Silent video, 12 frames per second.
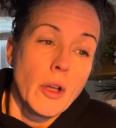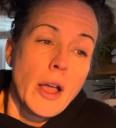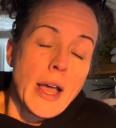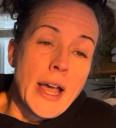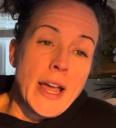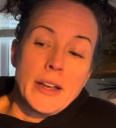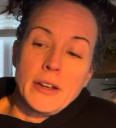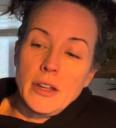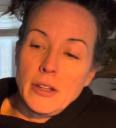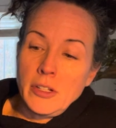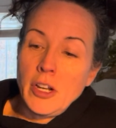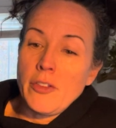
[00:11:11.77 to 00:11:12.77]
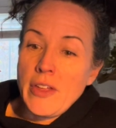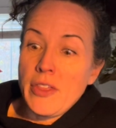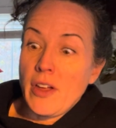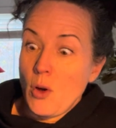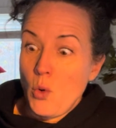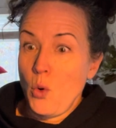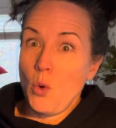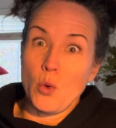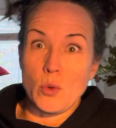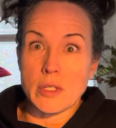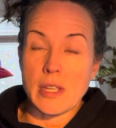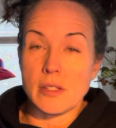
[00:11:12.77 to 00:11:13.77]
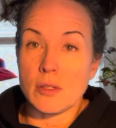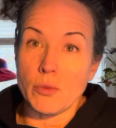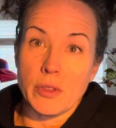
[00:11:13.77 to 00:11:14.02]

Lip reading: And, you know, they thought, ooh, since